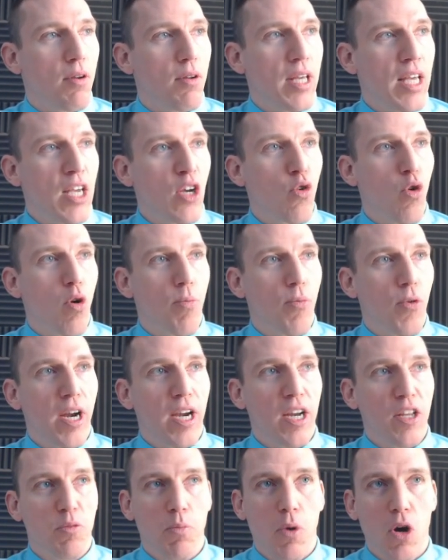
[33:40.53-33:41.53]
incorporated
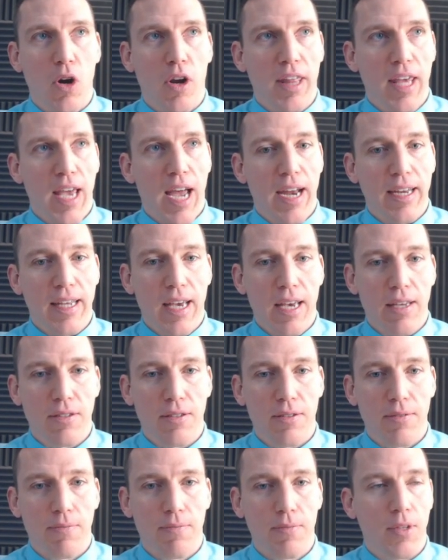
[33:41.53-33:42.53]
as part of the IDS.
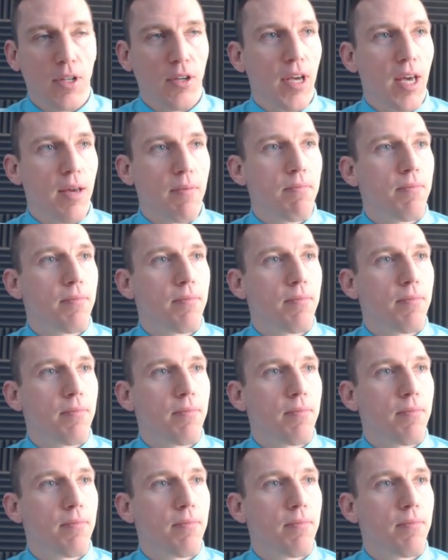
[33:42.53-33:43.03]
Okay.